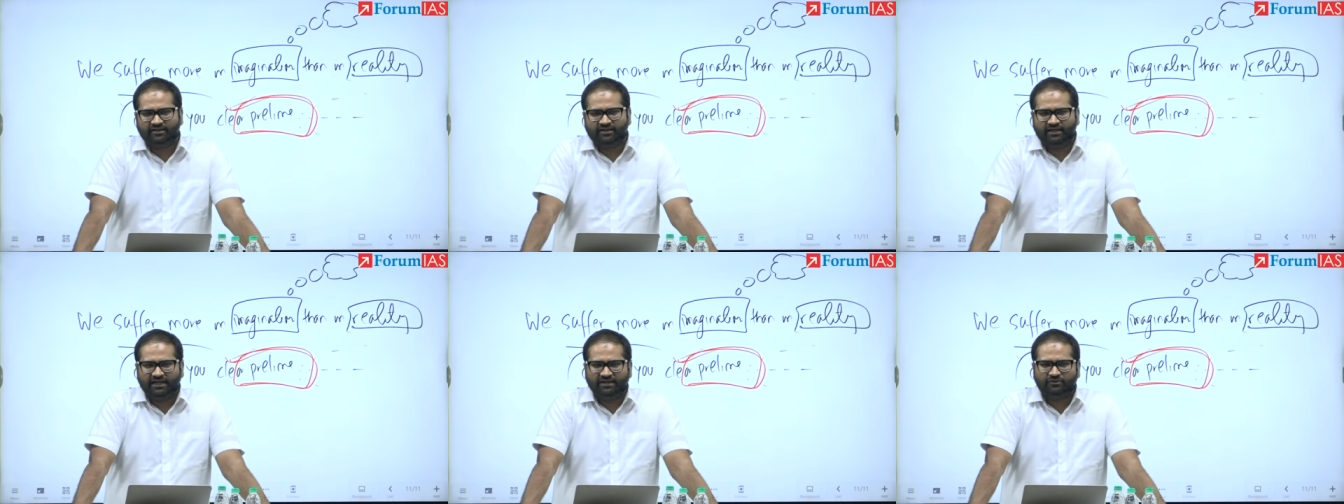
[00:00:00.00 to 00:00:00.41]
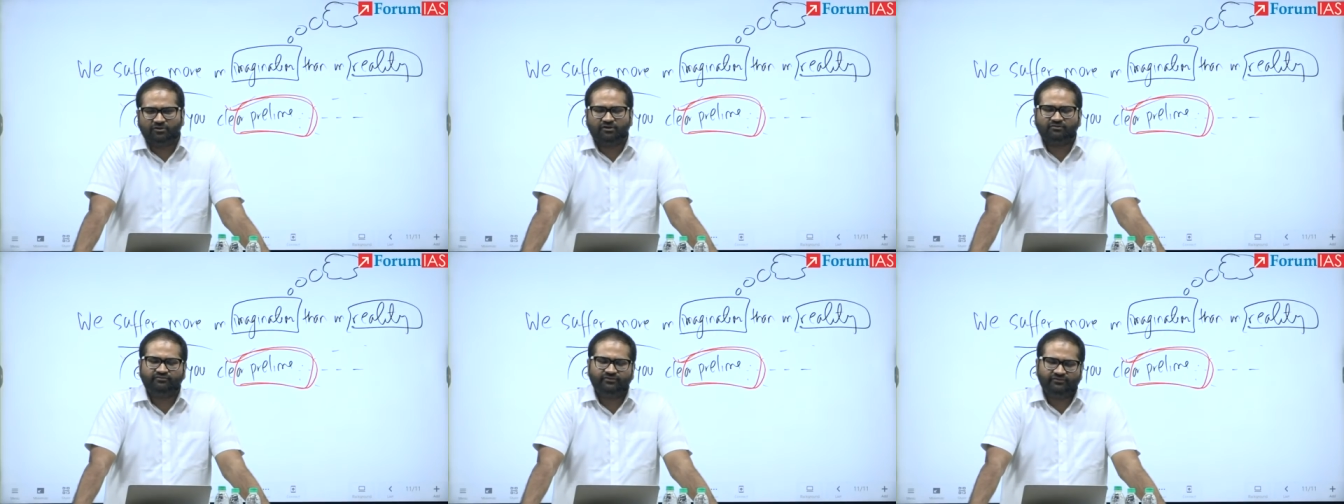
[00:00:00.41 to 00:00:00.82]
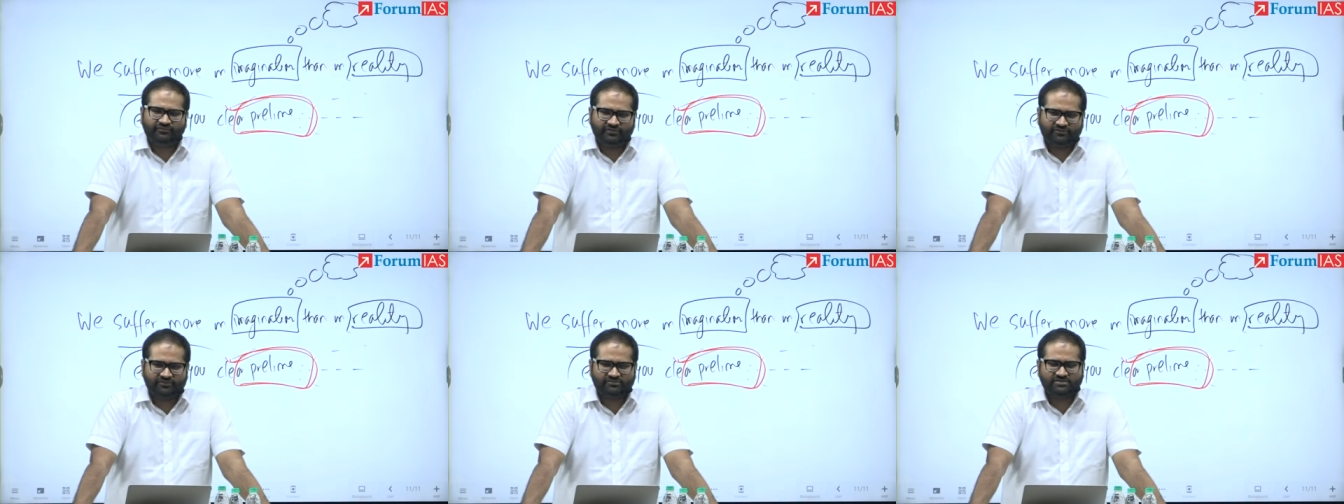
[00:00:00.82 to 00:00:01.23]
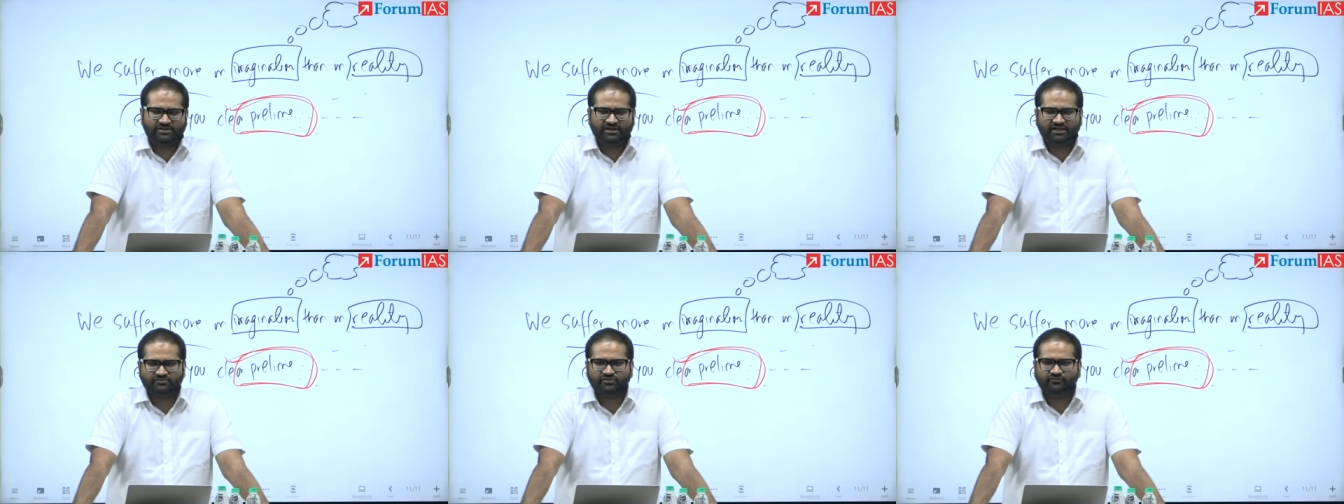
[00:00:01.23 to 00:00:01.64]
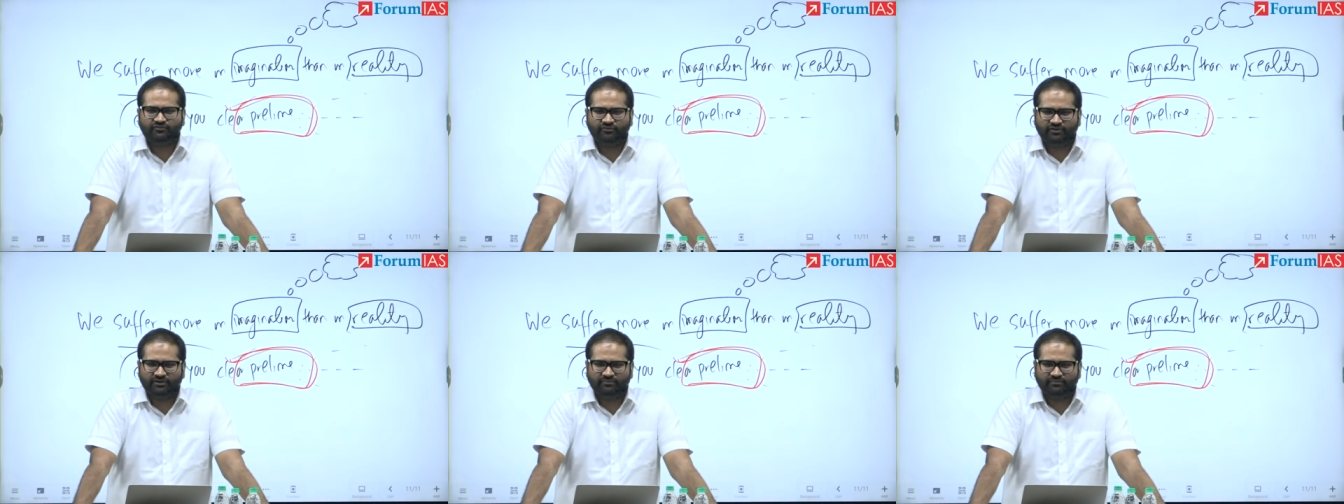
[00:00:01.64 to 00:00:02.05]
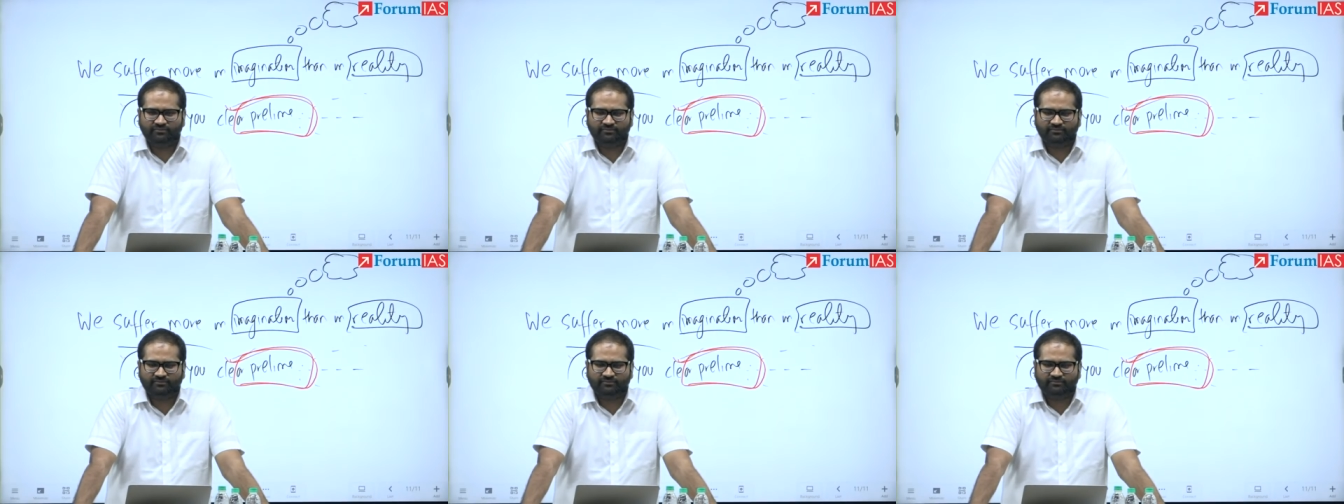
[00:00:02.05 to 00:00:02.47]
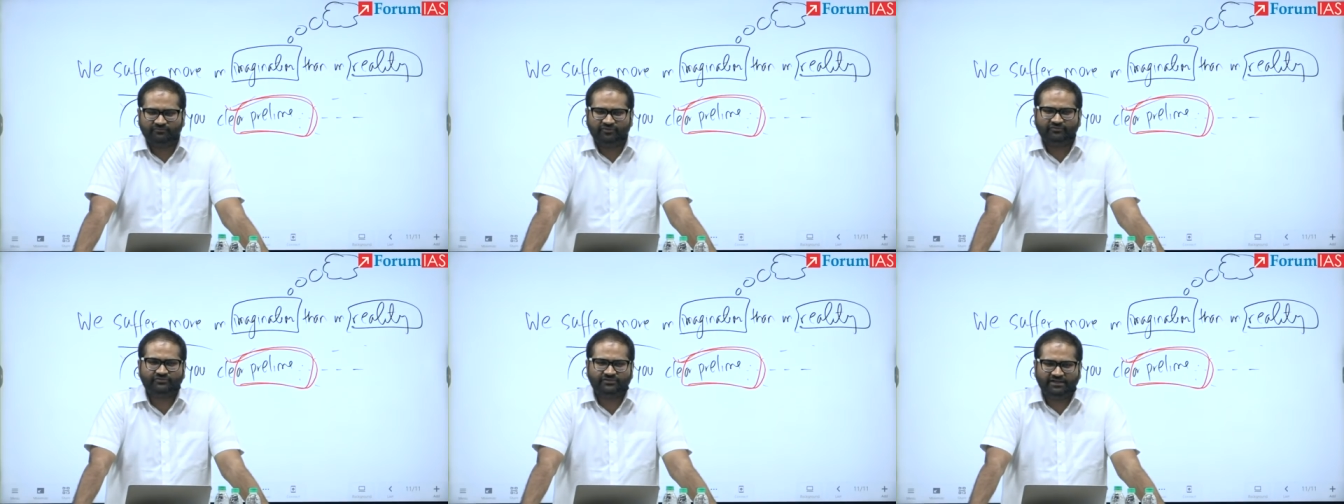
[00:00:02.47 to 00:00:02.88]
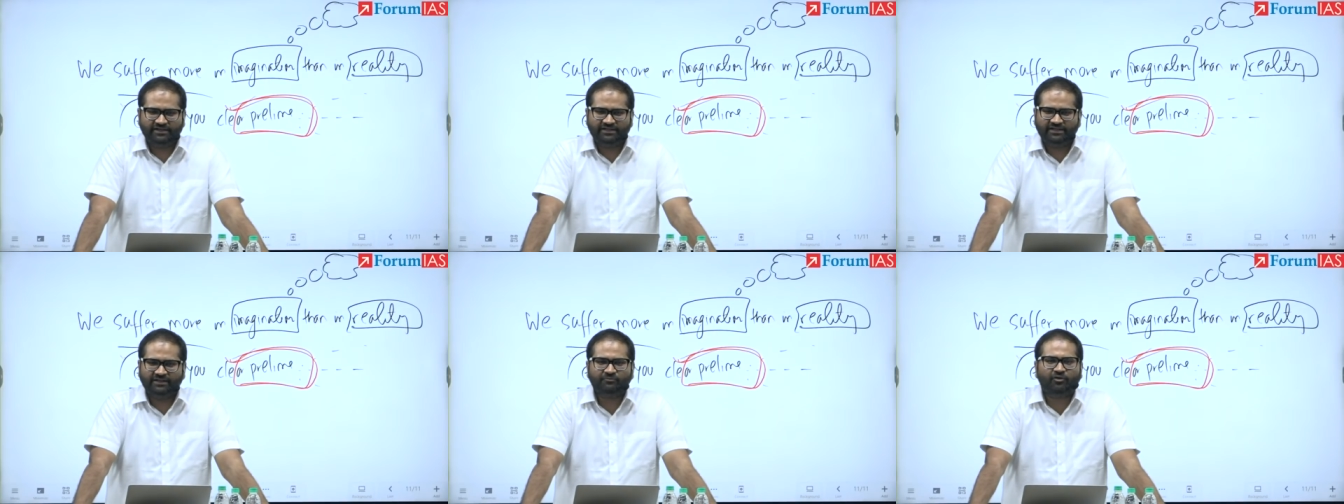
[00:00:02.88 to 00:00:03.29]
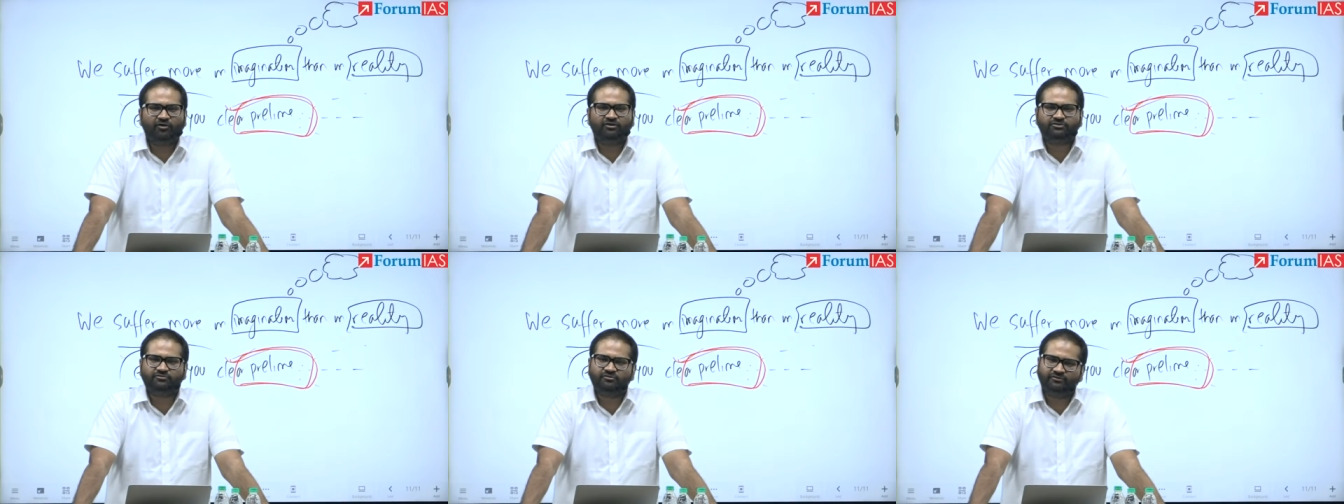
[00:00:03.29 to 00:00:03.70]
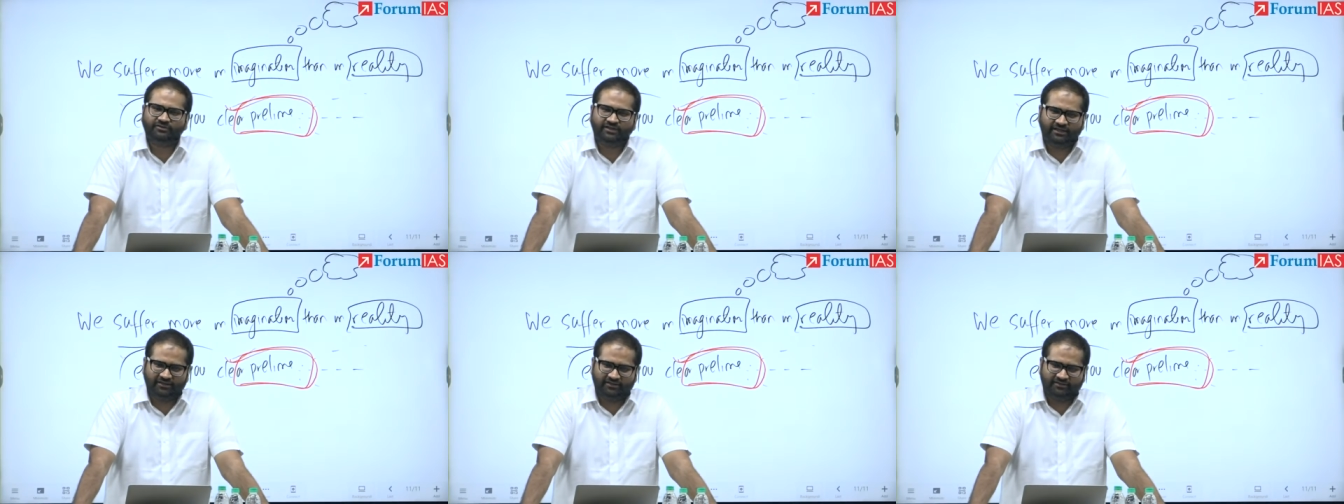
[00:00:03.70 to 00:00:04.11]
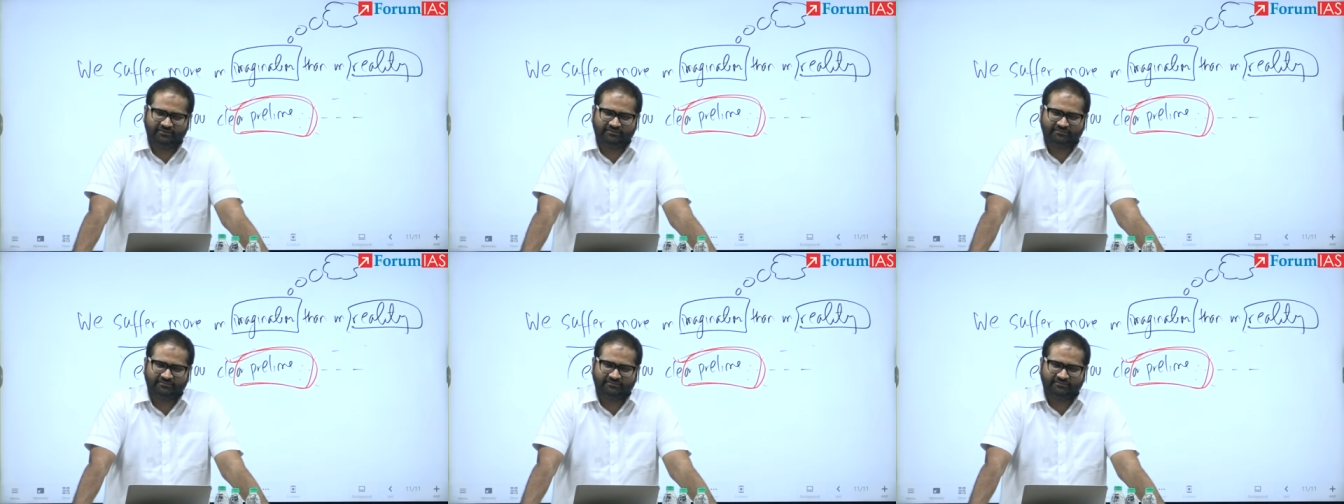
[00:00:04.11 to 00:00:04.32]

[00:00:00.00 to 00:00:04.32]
in top 50, 60 ranks from forum. We've seen them all throughout the year.